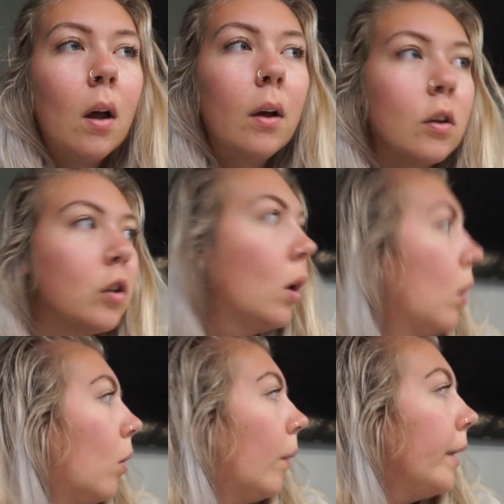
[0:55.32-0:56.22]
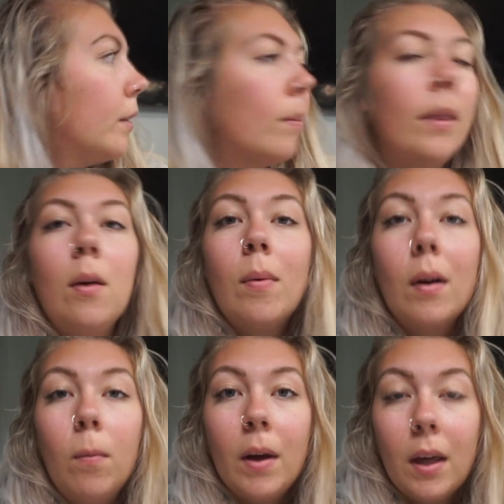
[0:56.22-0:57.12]
So it's really
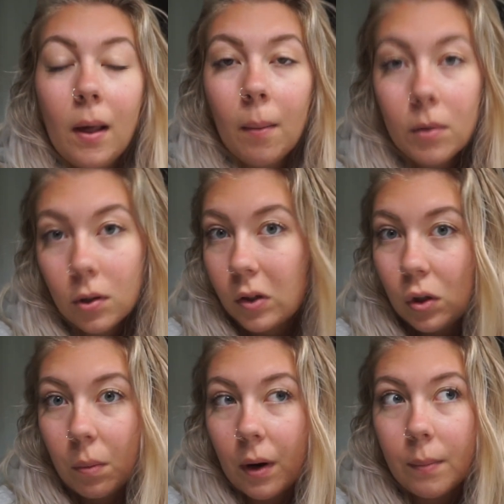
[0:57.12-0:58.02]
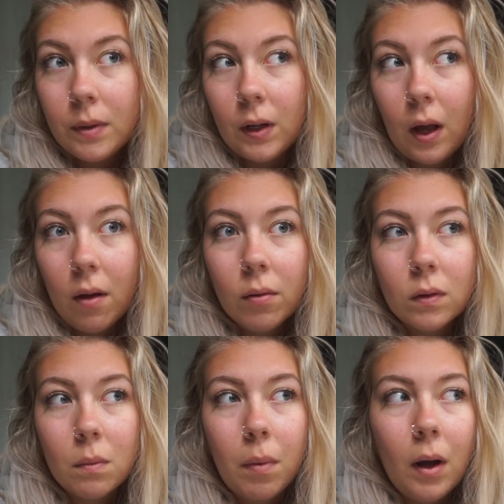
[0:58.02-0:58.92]
weird waking up to a super empty
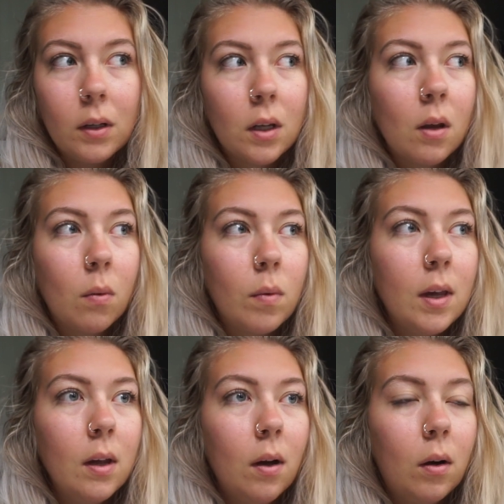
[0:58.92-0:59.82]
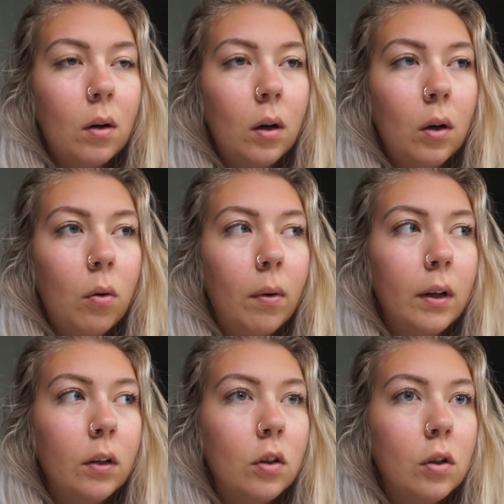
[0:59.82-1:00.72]
house, but we are
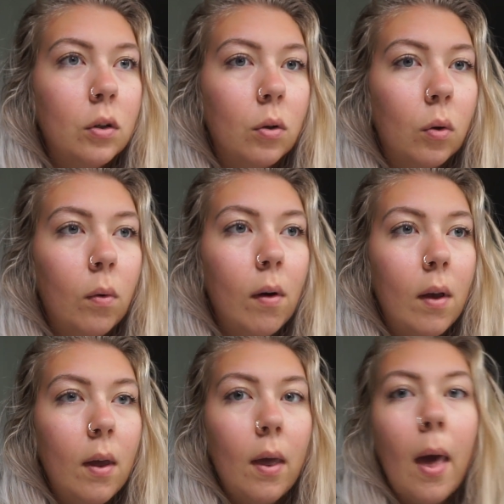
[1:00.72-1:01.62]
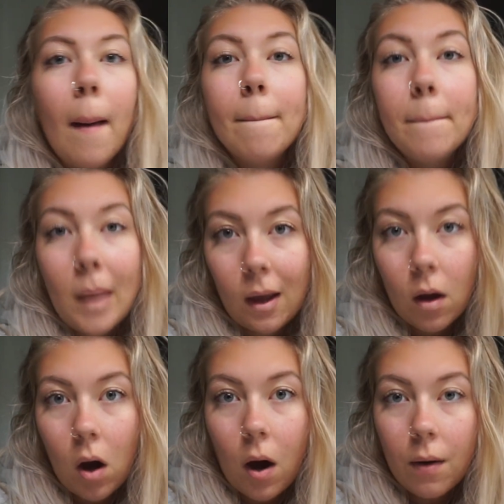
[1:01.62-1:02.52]
going to make a
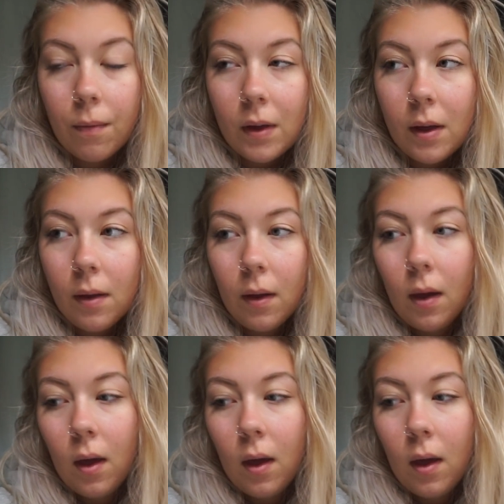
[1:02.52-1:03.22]
coffee